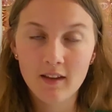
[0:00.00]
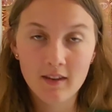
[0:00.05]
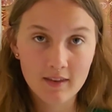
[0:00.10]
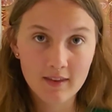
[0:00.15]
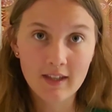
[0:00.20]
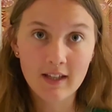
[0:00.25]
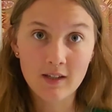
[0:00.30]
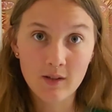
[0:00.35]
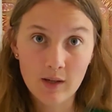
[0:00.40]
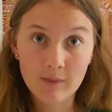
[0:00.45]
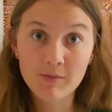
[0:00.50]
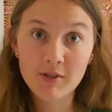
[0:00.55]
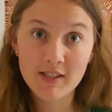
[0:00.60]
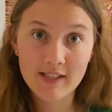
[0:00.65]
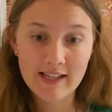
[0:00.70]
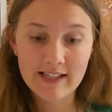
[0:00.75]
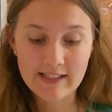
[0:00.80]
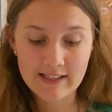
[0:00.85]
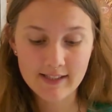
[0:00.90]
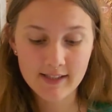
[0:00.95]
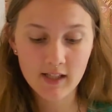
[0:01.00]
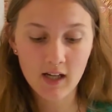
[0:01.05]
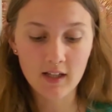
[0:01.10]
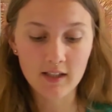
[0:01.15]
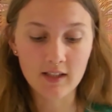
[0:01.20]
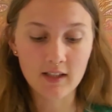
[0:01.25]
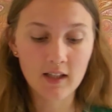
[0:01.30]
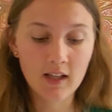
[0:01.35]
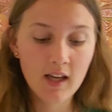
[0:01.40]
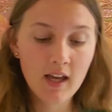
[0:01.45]
But I'm just getting
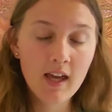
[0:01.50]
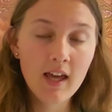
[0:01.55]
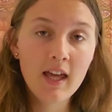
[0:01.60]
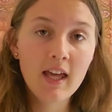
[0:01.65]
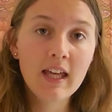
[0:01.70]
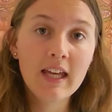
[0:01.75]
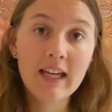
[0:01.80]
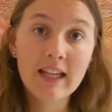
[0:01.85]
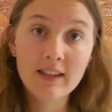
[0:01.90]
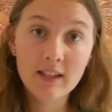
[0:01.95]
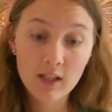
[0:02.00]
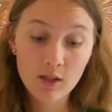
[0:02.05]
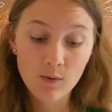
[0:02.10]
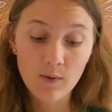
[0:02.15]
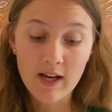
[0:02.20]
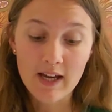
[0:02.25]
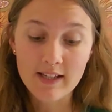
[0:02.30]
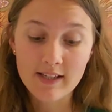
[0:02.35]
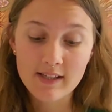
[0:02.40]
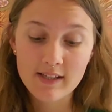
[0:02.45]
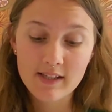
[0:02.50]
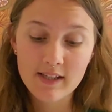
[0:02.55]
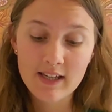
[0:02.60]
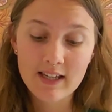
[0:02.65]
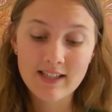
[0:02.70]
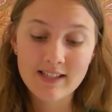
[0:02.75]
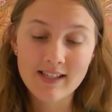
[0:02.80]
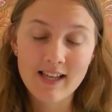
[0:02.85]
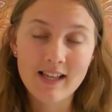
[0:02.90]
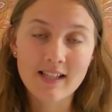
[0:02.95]
started. In the US,
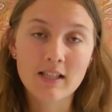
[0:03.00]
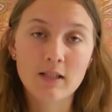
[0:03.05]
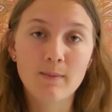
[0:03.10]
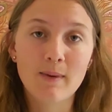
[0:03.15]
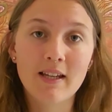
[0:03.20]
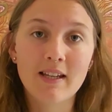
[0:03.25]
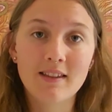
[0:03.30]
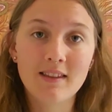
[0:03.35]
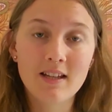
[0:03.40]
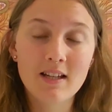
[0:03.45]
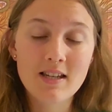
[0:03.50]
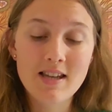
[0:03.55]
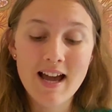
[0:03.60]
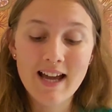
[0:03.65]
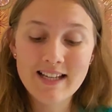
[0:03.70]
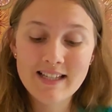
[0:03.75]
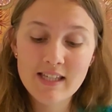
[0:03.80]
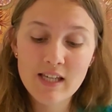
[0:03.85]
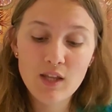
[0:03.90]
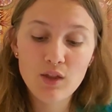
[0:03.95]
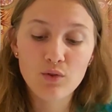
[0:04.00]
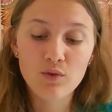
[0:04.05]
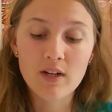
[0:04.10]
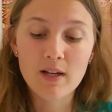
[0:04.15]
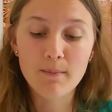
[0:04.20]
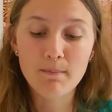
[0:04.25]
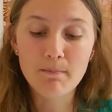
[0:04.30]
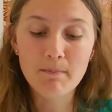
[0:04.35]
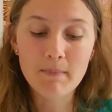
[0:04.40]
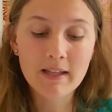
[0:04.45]
it is estimated that 93
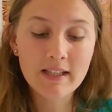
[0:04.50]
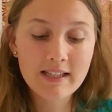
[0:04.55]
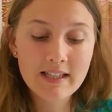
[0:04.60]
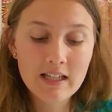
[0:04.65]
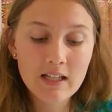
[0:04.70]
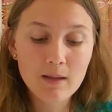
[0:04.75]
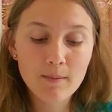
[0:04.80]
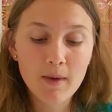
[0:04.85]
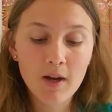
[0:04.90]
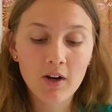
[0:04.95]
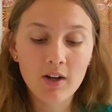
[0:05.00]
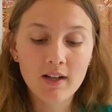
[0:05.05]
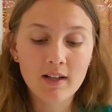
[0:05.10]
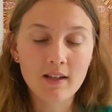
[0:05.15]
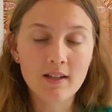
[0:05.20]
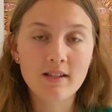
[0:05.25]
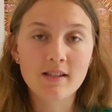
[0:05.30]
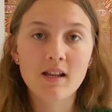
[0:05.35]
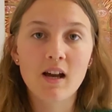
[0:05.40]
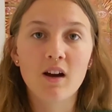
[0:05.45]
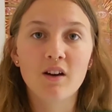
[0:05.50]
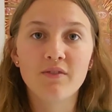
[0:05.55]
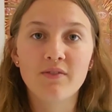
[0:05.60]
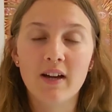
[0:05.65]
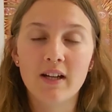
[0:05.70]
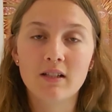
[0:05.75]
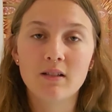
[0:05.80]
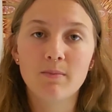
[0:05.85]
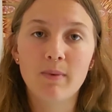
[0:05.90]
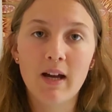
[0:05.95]
million Americans are
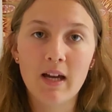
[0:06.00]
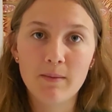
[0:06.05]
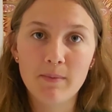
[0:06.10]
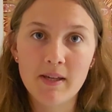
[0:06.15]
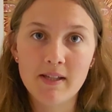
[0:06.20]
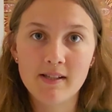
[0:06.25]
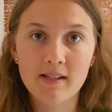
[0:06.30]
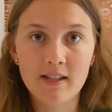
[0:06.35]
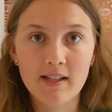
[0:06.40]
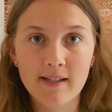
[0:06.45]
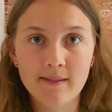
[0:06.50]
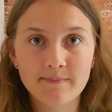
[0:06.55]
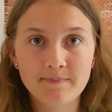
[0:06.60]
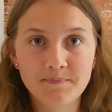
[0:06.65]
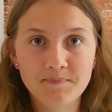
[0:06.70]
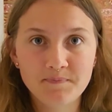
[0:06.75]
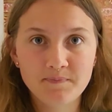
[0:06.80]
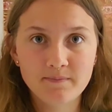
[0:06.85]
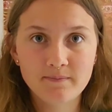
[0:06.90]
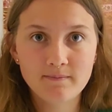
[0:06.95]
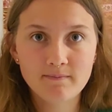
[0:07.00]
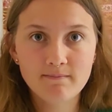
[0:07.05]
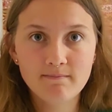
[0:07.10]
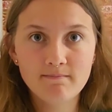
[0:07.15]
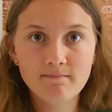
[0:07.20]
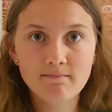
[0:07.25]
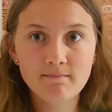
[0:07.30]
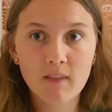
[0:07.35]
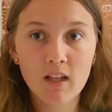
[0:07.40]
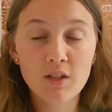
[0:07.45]
affected by obesity.
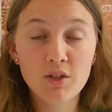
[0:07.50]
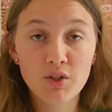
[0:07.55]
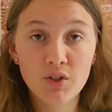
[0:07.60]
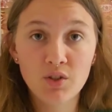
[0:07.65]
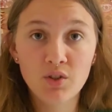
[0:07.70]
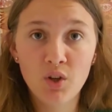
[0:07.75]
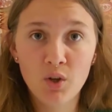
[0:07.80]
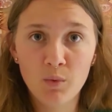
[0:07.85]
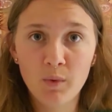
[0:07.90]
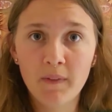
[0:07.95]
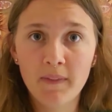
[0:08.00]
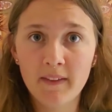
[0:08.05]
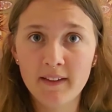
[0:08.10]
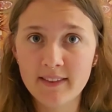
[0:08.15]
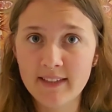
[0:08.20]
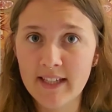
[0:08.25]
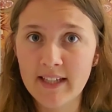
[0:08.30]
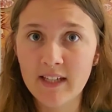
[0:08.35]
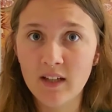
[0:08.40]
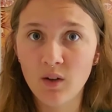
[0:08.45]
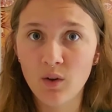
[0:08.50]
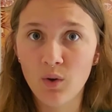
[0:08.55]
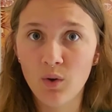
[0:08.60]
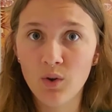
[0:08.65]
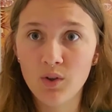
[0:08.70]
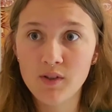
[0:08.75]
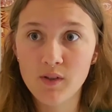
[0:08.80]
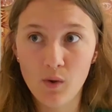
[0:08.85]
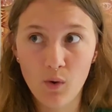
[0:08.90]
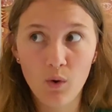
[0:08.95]
Do you know what the leading
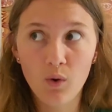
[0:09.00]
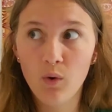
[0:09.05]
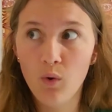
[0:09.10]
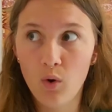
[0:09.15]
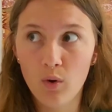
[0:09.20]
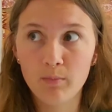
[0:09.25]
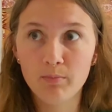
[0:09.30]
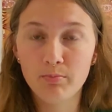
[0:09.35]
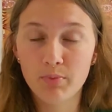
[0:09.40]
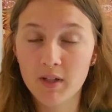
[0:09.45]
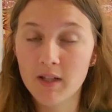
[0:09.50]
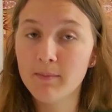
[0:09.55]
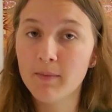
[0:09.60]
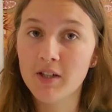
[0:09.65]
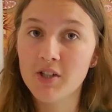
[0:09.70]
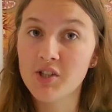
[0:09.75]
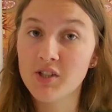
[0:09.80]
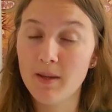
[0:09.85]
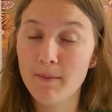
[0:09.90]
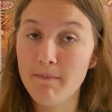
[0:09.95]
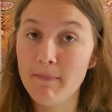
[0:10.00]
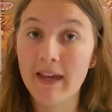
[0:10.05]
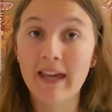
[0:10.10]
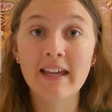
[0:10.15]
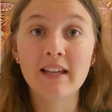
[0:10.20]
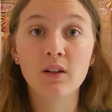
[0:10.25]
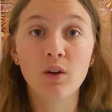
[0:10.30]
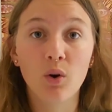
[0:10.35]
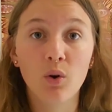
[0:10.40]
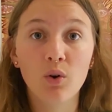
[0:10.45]
cause, or pretty much the
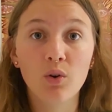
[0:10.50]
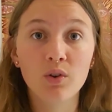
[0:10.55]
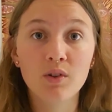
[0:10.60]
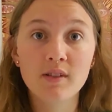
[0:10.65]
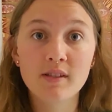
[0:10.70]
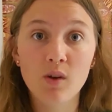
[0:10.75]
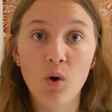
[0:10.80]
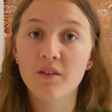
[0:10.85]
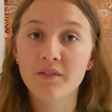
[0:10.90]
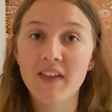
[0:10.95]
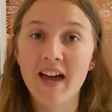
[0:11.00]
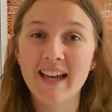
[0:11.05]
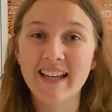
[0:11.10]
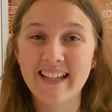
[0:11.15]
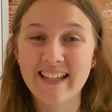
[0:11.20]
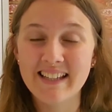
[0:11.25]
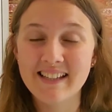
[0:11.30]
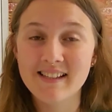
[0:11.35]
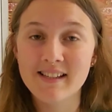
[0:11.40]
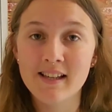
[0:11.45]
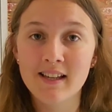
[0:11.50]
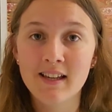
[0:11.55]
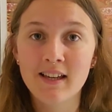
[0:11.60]
main cause of that is?